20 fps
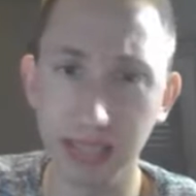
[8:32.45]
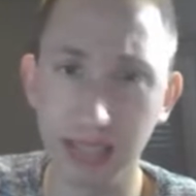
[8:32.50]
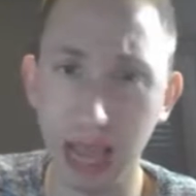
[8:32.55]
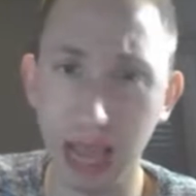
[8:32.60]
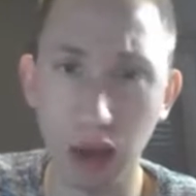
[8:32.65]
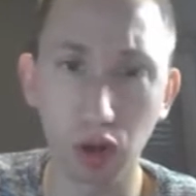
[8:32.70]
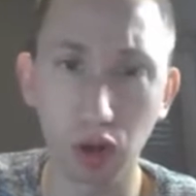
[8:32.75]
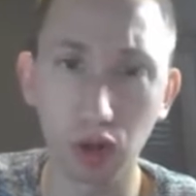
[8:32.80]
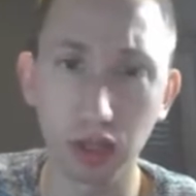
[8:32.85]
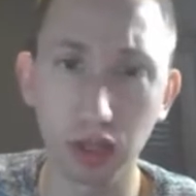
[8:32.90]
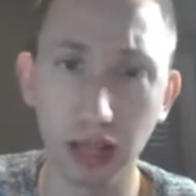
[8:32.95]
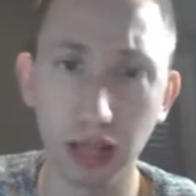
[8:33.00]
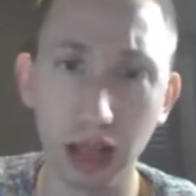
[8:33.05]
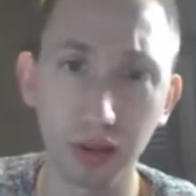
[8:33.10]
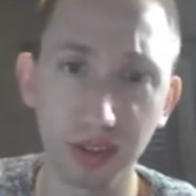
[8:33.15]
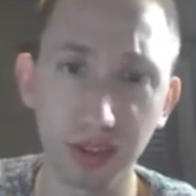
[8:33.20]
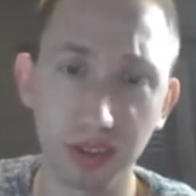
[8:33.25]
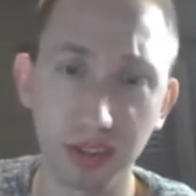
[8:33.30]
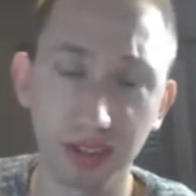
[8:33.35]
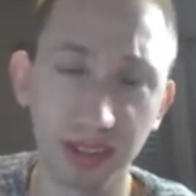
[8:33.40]

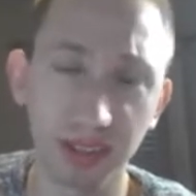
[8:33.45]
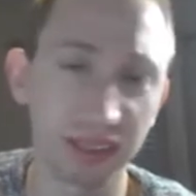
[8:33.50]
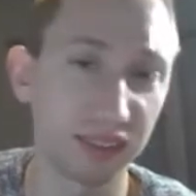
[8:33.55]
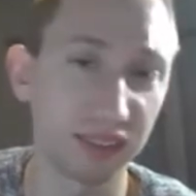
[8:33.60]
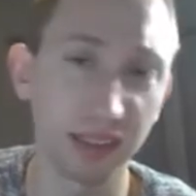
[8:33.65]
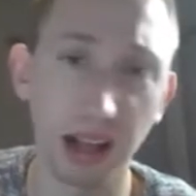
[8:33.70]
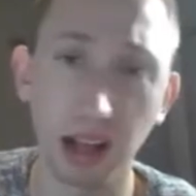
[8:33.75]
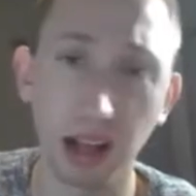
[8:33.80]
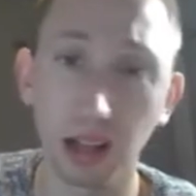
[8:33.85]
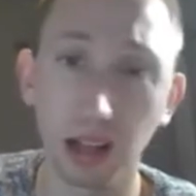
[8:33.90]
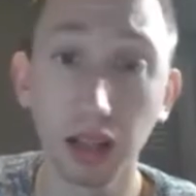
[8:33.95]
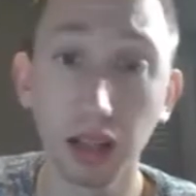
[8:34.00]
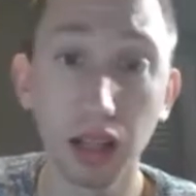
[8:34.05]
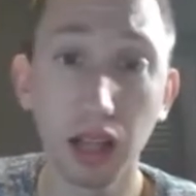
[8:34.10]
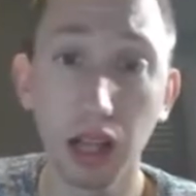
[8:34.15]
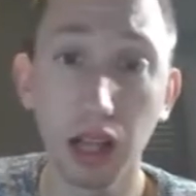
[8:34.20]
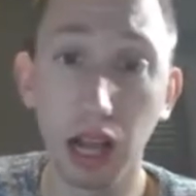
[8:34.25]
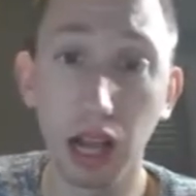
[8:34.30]
townhouses can sell.